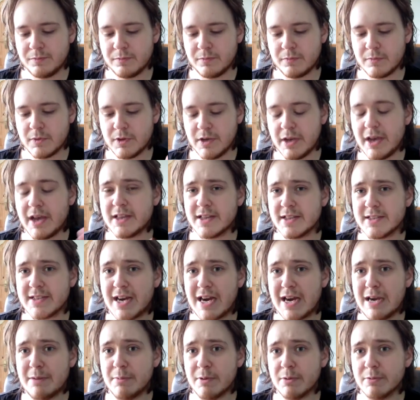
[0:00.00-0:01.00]
yeah, at the
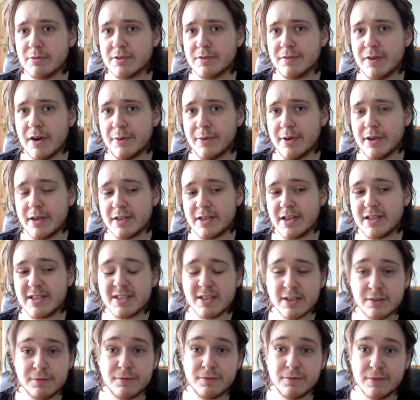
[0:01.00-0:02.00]
time it was
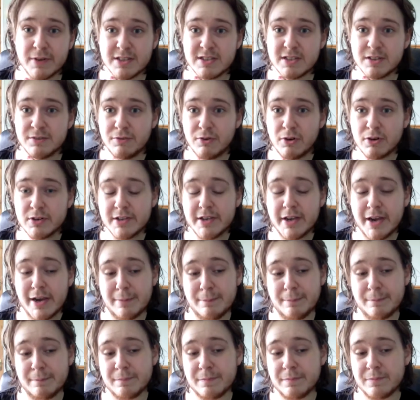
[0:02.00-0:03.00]
it's a fun game.
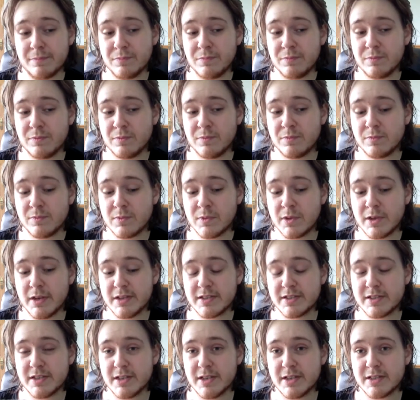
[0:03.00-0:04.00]

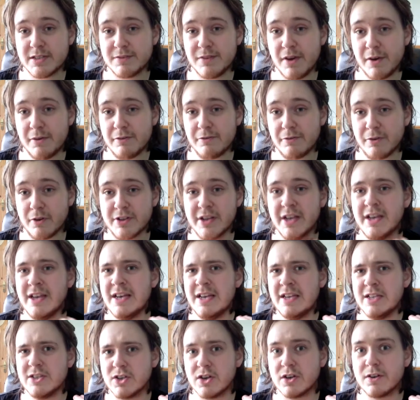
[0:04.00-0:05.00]
It's very fun.
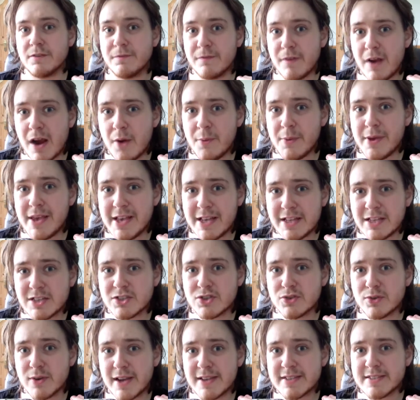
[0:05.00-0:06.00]
It's got a very
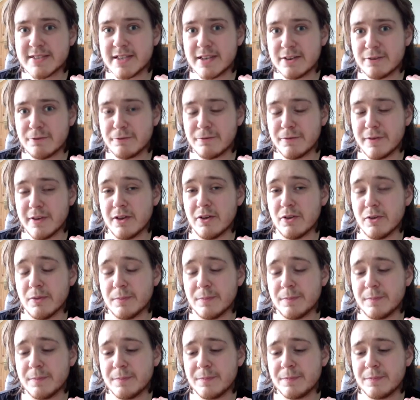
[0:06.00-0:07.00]
interesting feel.
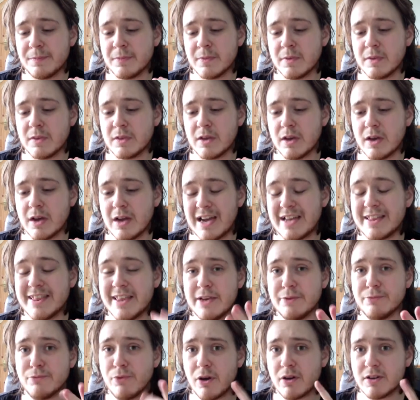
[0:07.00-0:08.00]
I
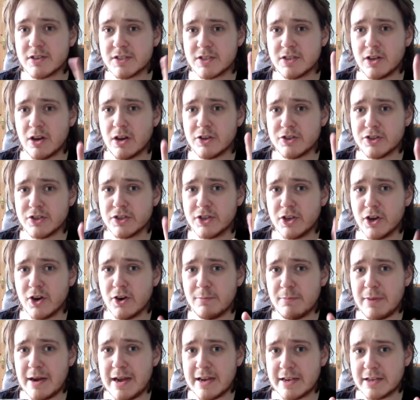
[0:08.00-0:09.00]
think Rockstar should go
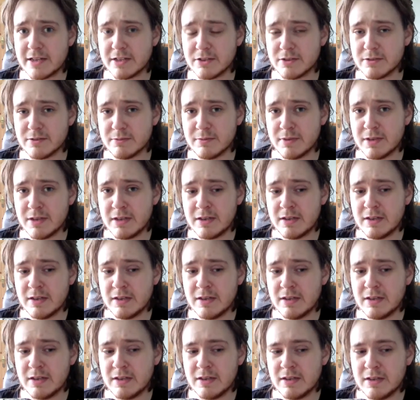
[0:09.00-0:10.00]
back and
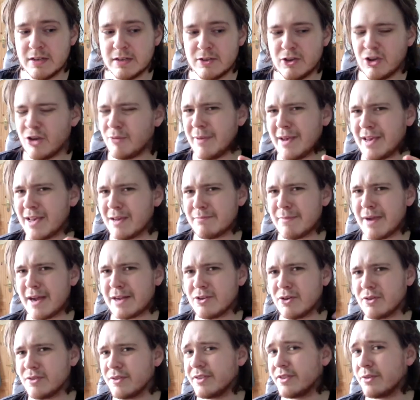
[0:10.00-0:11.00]
not make a
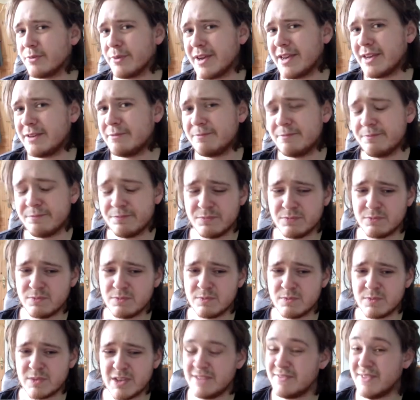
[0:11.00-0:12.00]
Manhunt 3.
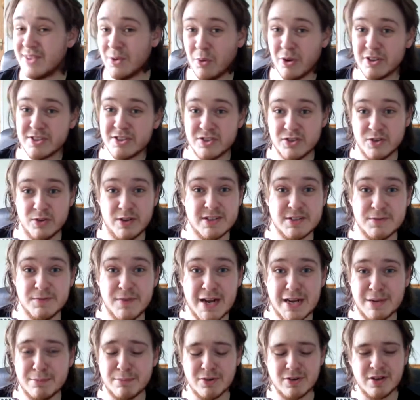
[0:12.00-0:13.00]
If they wanted to, that's
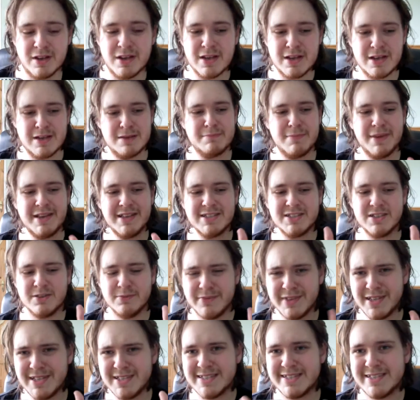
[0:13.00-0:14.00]
fine, but make
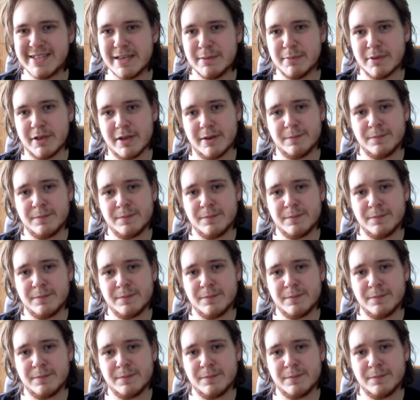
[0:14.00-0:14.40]
something similar.